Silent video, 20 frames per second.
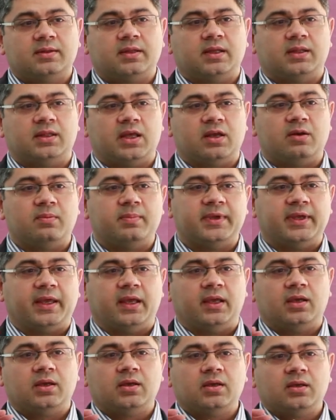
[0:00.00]
there'll be
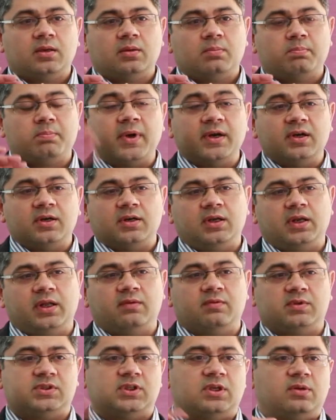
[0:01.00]
a bundle
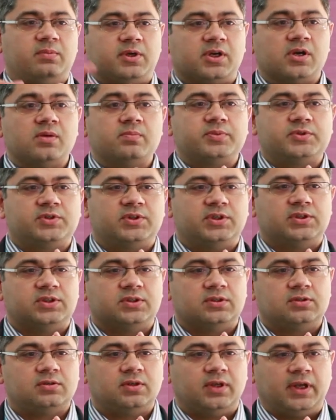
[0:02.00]
in which there'll be
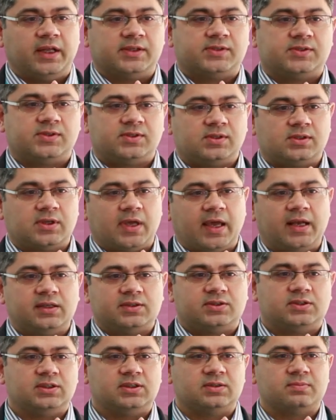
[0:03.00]
composition, list,
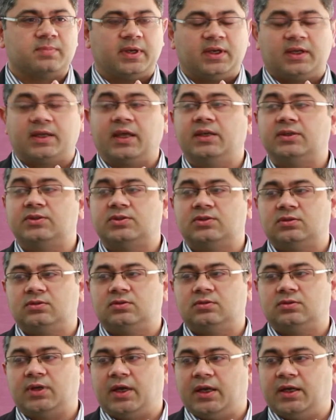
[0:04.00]
allergies,
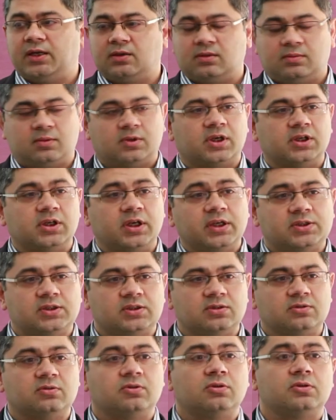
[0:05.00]
medication,
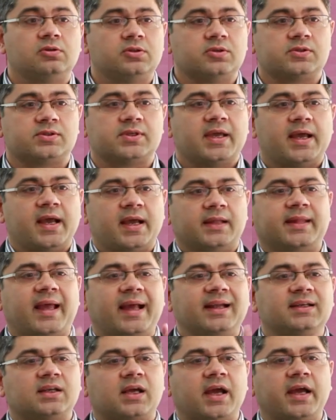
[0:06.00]
condition, and all those. And
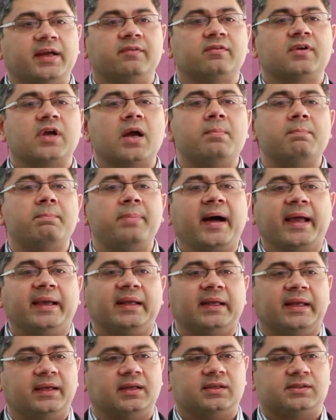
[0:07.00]
that kind of
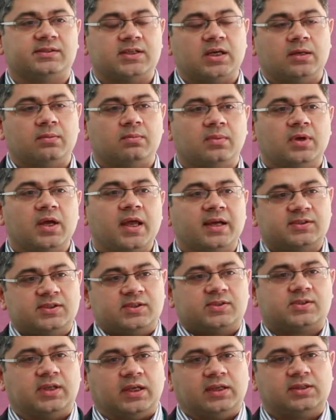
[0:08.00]
compiling is done as a
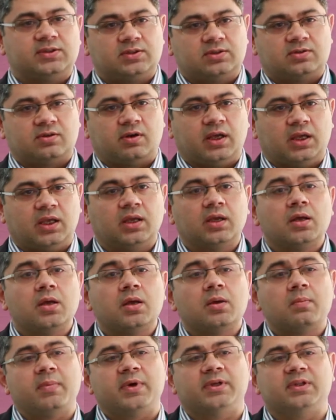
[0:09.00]
stage 3
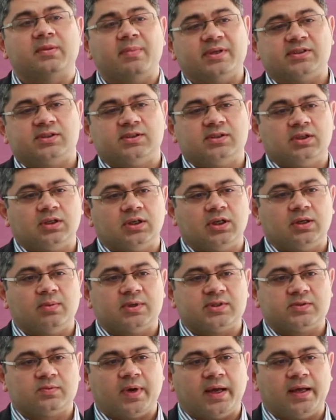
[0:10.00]
by the messaging team
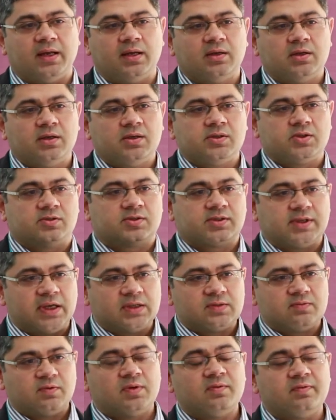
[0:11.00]
as well. So
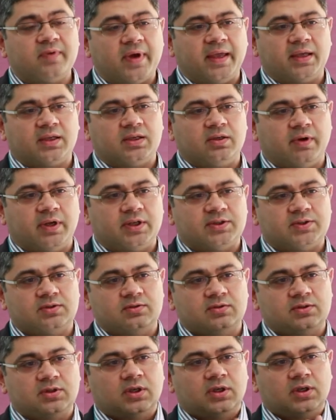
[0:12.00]
stage 1, FHIR
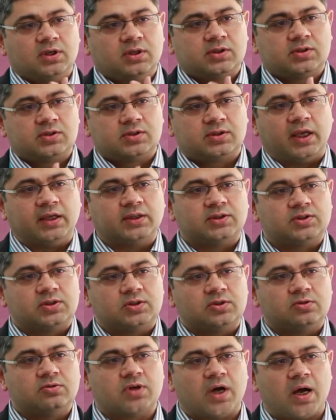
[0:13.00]
curation, stage
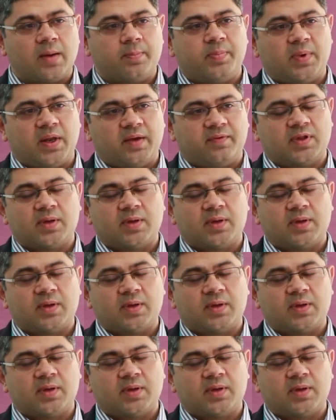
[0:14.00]
2, uplift